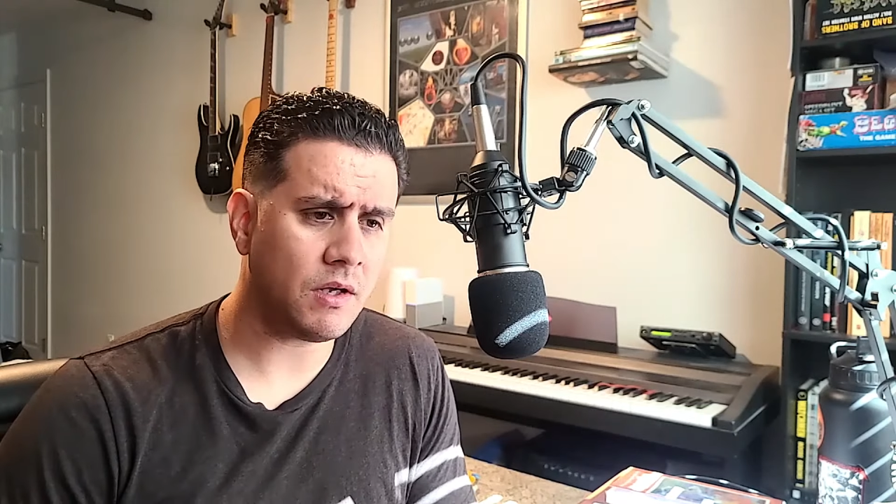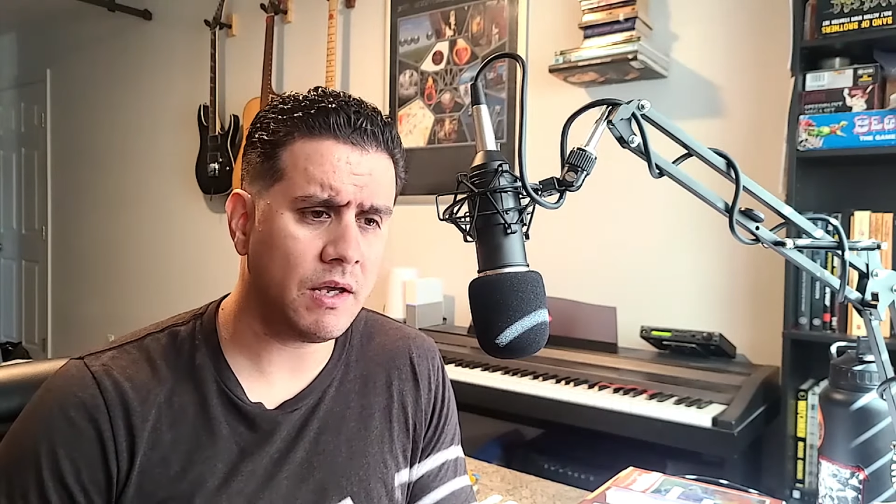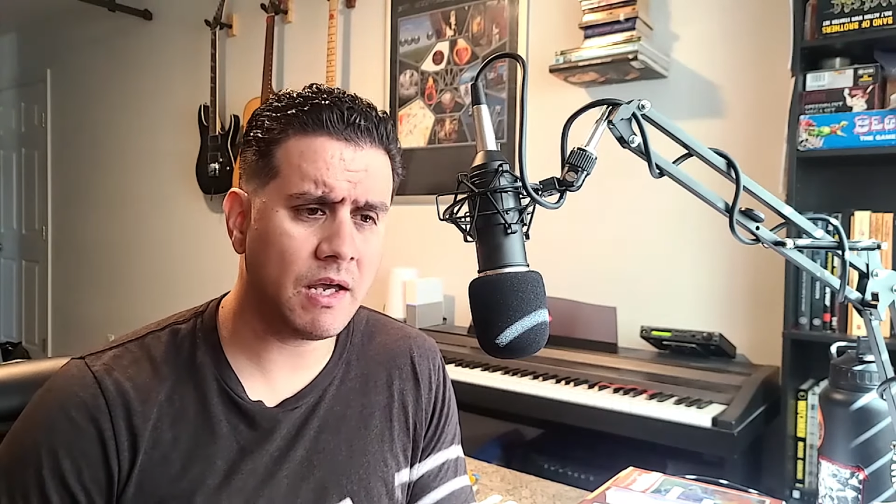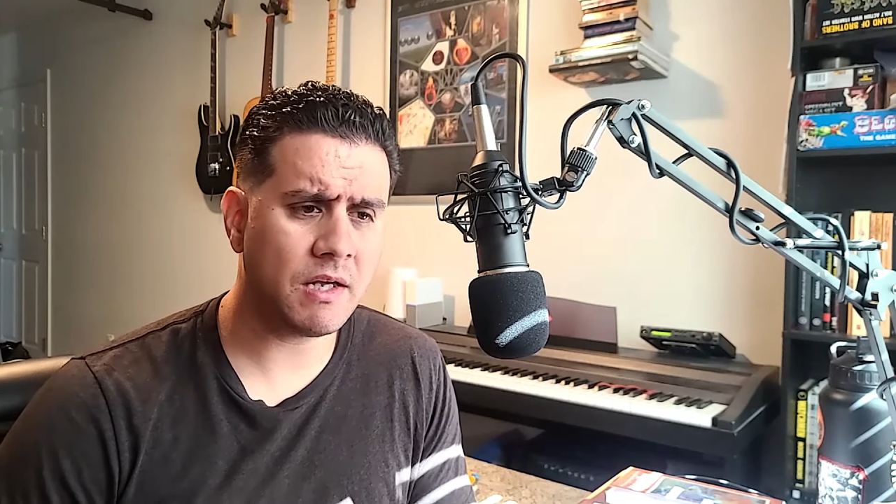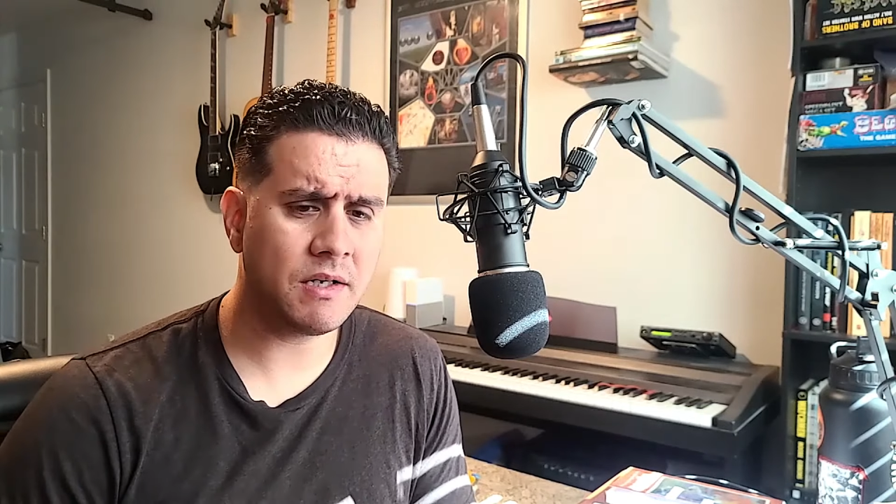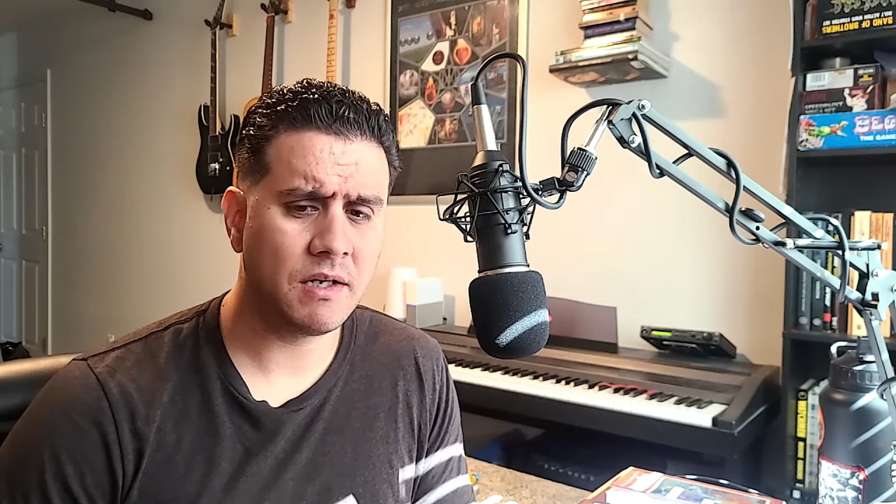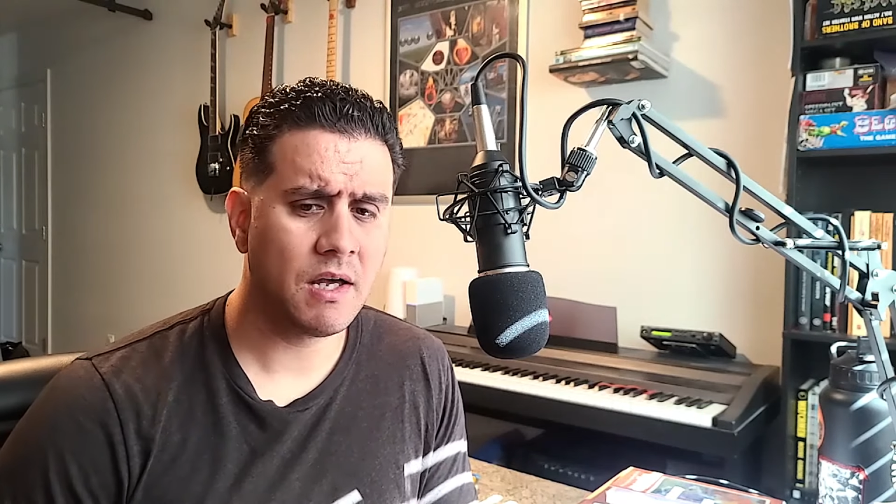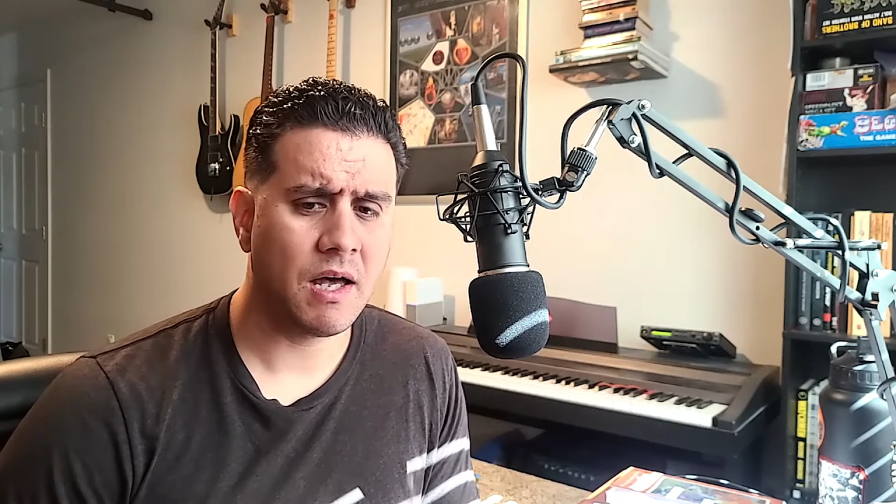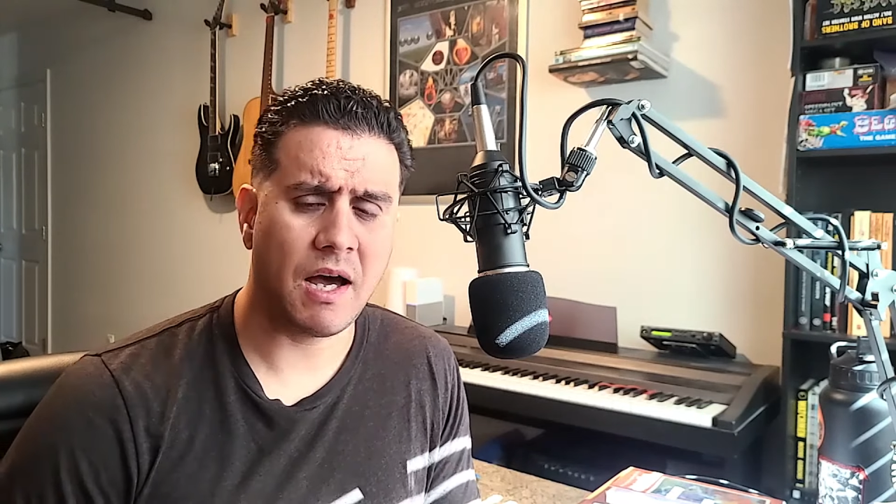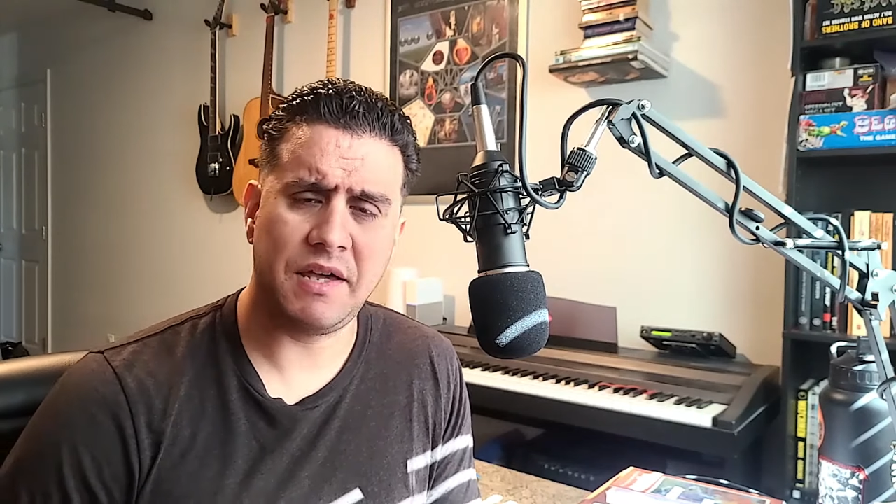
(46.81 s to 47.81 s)
And
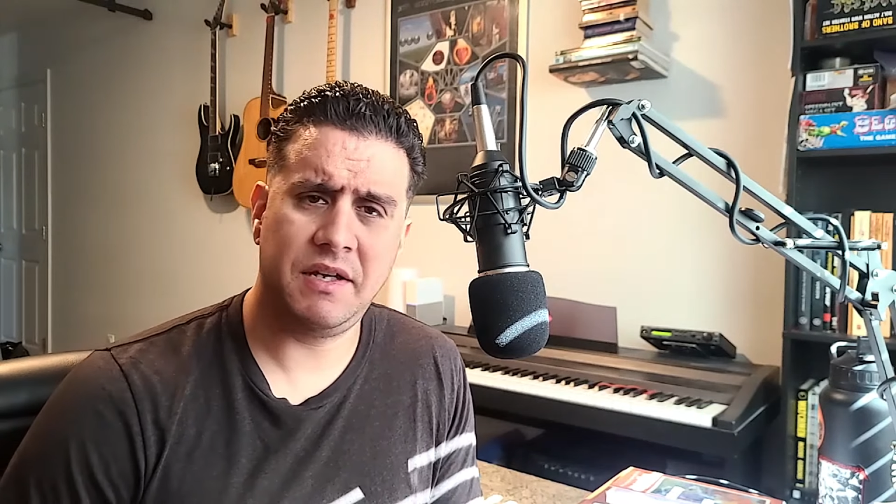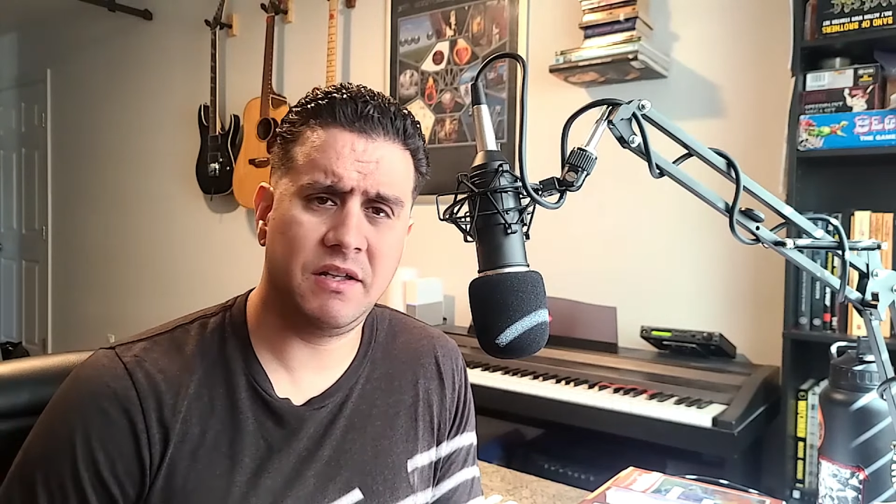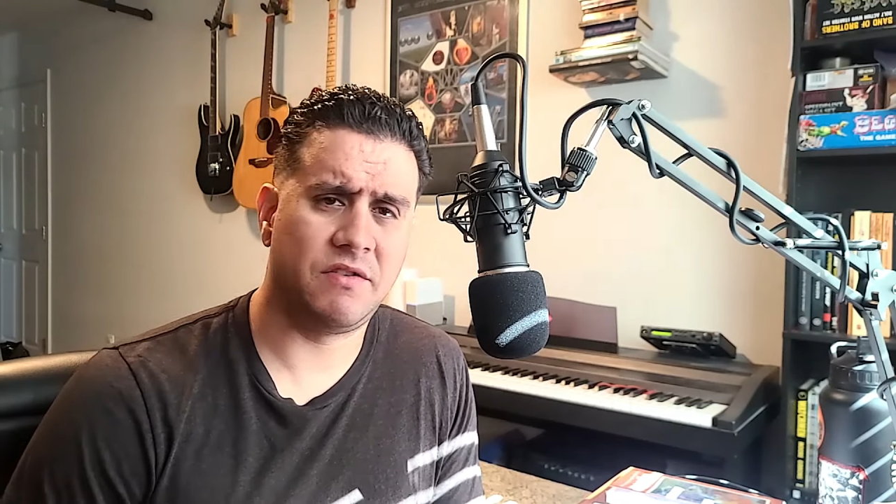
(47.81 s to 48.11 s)
I think it's